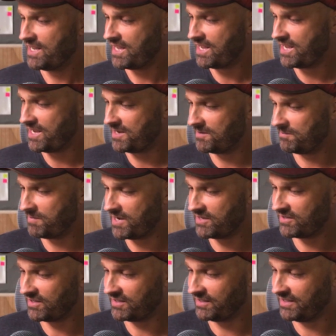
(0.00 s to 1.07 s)
And
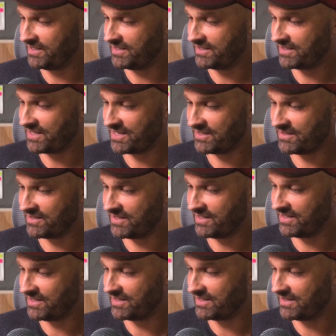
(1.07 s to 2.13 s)
basically it says
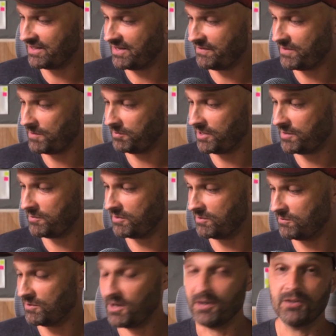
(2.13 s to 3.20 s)
that if they play with the
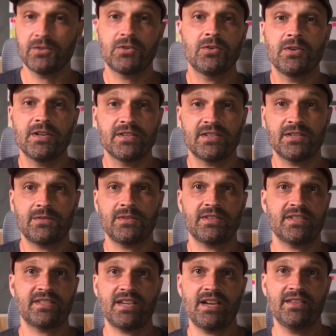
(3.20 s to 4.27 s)
wrong toys, this was a
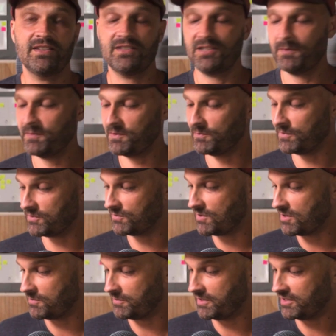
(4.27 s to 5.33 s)
sign that something was
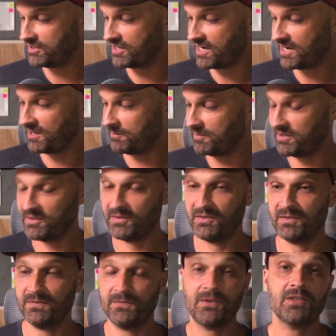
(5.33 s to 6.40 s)
wrong with the child, but this
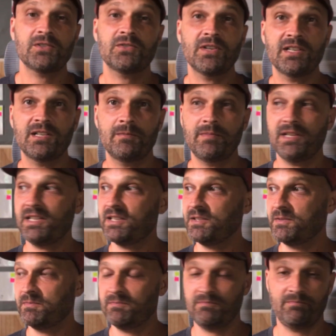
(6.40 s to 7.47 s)
is frustrated
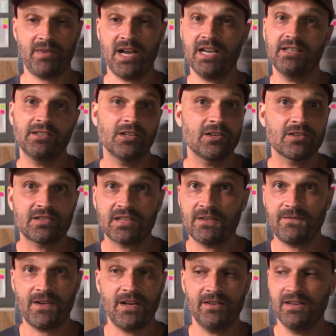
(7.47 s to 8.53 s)
because by and large, they
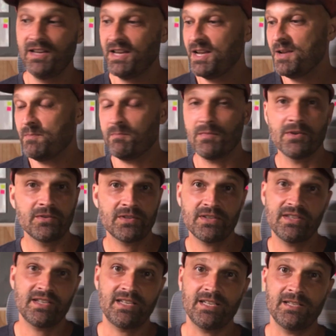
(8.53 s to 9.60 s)
found most of
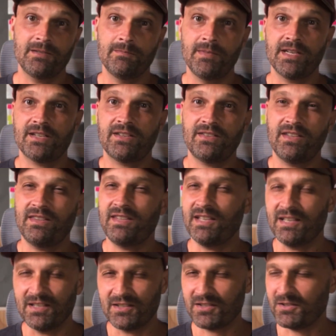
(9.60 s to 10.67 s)
the kids mixed the
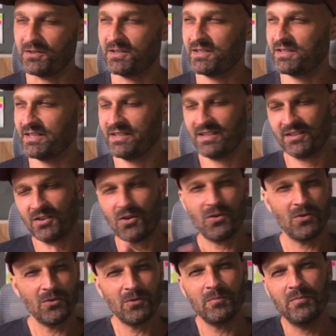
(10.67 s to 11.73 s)
things. So it's like this
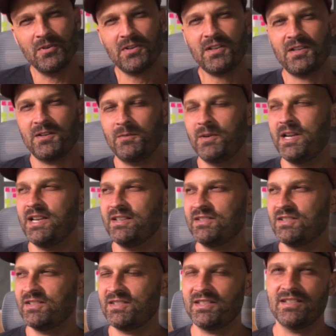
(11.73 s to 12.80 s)
whole book in a way is
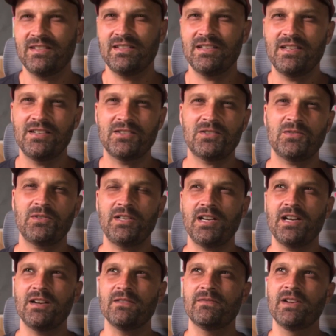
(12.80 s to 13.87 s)
just the history
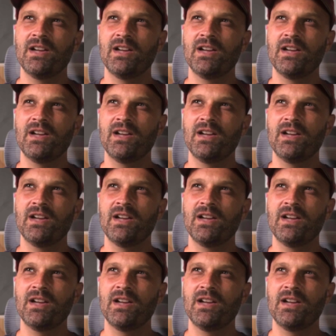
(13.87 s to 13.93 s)
of